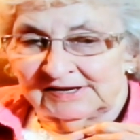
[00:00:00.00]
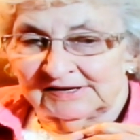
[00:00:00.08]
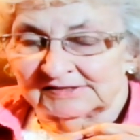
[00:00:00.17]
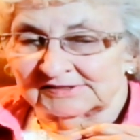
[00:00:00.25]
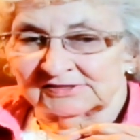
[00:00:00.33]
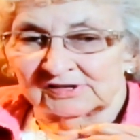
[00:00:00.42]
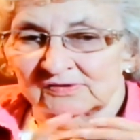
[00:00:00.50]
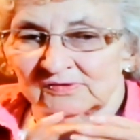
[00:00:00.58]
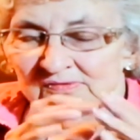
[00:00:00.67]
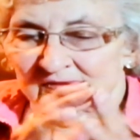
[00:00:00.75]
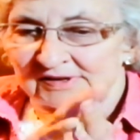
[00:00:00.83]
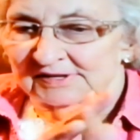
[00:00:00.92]

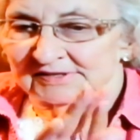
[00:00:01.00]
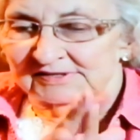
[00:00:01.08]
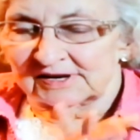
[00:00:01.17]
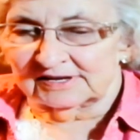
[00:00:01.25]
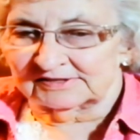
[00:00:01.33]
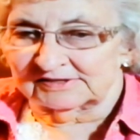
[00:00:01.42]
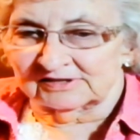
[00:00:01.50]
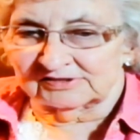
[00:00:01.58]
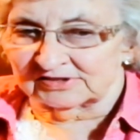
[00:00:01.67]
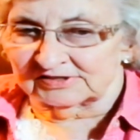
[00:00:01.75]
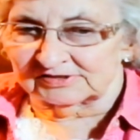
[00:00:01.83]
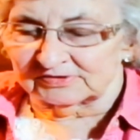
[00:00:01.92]
he's got
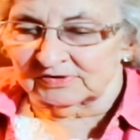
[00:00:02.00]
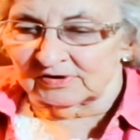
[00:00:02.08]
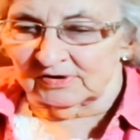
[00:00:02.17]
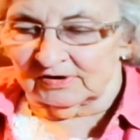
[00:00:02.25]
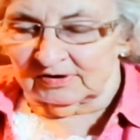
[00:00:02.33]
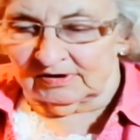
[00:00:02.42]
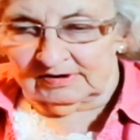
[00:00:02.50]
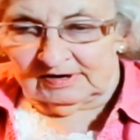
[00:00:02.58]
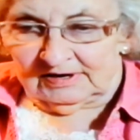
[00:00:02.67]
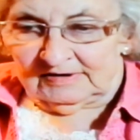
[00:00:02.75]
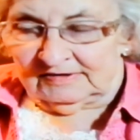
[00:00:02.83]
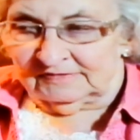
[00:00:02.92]
such a strong
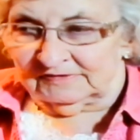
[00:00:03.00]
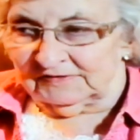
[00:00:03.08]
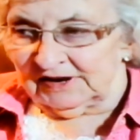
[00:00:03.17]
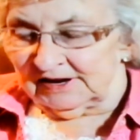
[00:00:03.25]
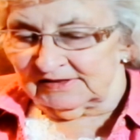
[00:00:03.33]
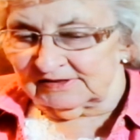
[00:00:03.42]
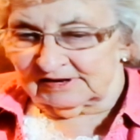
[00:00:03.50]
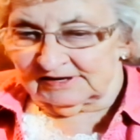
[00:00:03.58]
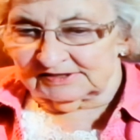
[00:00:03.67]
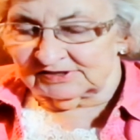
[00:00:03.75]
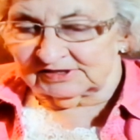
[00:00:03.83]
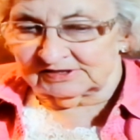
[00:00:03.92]
faith
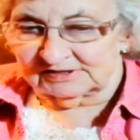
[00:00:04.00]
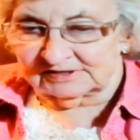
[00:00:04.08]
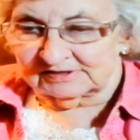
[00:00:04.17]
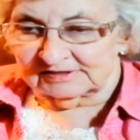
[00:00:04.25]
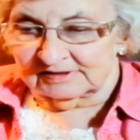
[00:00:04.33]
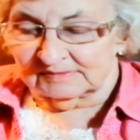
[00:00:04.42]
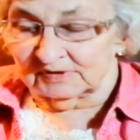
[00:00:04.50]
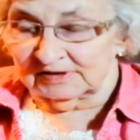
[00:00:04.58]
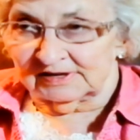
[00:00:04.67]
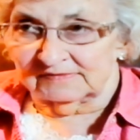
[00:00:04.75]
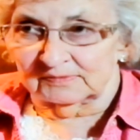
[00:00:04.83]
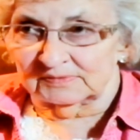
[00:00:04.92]
that it's just
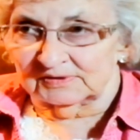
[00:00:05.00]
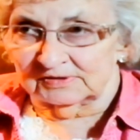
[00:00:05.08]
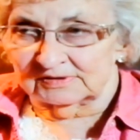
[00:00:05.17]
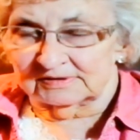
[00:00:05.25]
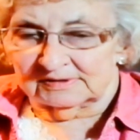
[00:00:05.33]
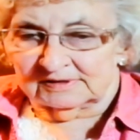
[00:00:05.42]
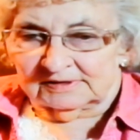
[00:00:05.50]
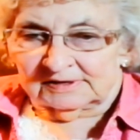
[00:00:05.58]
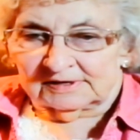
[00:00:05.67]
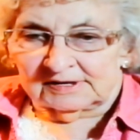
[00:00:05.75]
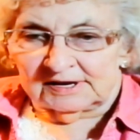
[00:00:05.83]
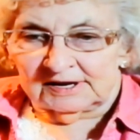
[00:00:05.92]
unbelievable.
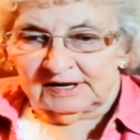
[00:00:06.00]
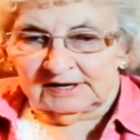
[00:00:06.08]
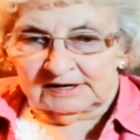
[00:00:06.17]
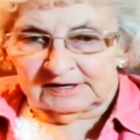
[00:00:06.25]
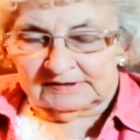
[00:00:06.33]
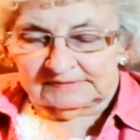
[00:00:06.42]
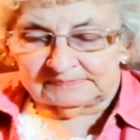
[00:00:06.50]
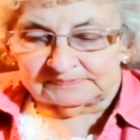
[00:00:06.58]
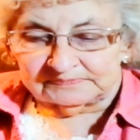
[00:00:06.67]
And